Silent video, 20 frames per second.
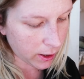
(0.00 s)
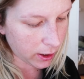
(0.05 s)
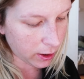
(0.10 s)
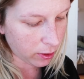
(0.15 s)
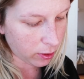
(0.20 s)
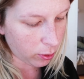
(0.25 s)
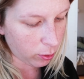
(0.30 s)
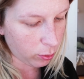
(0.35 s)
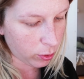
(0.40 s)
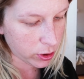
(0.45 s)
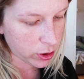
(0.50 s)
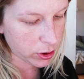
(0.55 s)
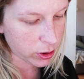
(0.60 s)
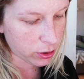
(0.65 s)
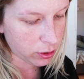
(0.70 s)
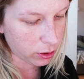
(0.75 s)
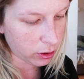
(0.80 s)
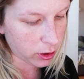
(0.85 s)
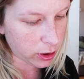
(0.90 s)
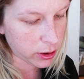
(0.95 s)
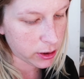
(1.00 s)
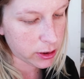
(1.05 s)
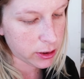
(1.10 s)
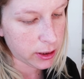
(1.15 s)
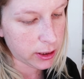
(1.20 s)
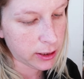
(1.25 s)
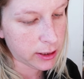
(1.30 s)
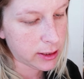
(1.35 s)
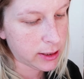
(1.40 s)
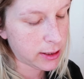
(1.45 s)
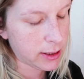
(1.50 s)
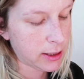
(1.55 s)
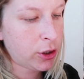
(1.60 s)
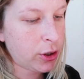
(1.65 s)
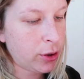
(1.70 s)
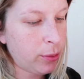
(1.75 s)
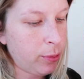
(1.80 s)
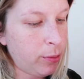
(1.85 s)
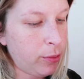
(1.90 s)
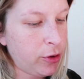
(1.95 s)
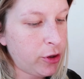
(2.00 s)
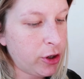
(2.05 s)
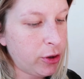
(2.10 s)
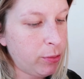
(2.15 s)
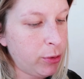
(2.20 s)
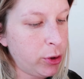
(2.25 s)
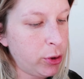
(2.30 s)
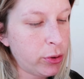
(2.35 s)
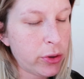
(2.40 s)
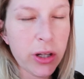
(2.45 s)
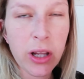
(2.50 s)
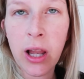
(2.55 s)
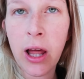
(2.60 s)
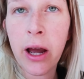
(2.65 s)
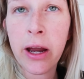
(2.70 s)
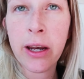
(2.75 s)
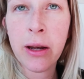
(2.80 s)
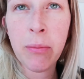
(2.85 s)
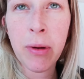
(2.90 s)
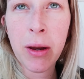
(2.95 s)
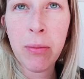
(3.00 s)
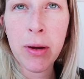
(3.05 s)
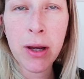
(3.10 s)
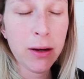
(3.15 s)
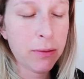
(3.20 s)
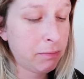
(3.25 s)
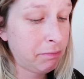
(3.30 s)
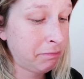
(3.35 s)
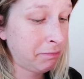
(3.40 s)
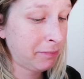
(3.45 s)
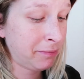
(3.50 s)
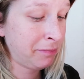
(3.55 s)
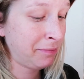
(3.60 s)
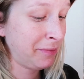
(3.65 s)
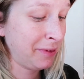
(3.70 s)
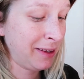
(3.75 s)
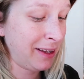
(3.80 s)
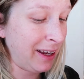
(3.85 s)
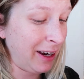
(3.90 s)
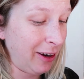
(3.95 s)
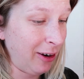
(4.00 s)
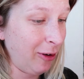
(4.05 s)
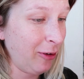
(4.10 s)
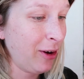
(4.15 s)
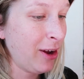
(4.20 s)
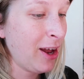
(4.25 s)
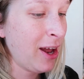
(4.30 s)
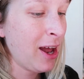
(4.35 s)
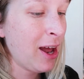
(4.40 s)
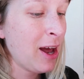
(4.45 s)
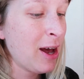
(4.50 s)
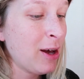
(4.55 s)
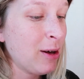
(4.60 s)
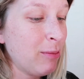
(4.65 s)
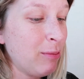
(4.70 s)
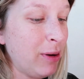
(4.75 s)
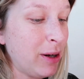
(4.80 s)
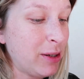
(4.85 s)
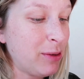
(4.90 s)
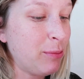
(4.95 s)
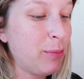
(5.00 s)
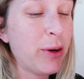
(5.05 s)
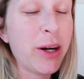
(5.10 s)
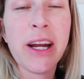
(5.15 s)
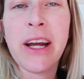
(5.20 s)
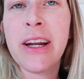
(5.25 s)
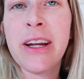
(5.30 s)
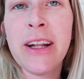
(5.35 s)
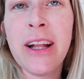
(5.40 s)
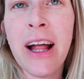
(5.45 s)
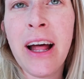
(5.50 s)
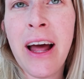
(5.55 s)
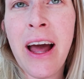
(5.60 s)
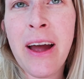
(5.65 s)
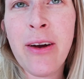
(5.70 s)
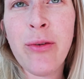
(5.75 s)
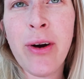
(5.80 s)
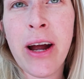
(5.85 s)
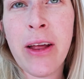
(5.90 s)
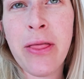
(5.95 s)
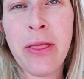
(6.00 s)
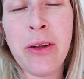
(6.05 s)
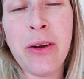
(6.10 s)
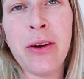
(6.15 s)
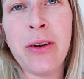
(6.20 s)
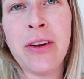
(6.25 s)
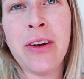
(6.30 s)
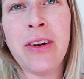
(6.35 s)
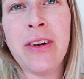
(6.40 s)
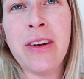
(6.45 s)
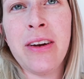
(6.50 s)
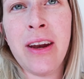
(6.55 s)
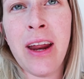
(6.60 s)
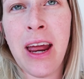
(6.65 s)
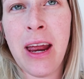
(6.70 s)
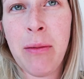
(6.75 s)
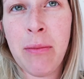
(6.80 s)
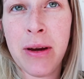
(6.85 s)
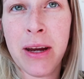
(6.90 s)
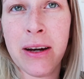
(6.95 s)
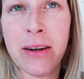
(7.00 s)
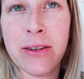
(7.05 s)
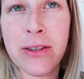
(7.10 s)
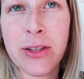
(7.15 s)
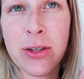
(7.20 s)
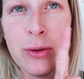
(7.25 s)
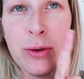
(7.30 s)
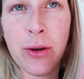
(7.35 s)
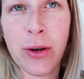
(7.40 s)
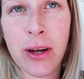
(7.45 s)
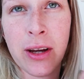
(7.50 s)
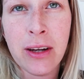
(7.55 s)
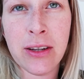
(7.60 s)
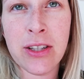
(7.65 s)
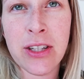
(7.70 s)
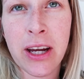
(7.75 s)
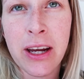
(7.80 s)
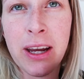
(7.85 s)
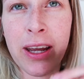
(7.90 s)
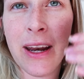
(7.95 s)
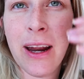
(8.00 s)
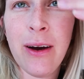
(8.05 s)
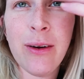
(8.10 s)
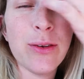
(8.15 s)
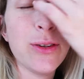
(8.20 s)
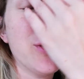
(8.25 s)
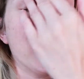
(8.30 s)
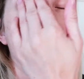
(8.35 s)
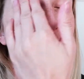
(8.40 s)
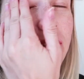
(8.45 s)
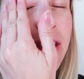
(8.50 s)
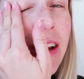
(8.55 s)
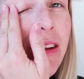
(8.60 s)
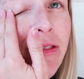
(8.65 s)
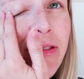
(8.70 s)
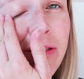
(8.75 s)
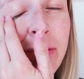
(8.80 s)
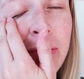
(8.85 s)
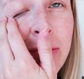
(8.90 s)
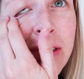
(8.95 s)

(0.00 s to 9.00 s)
I don't know what you call it. It's terbutaline maybe, I don't know. But Bricanil, I write the name here so you can check it out yourself.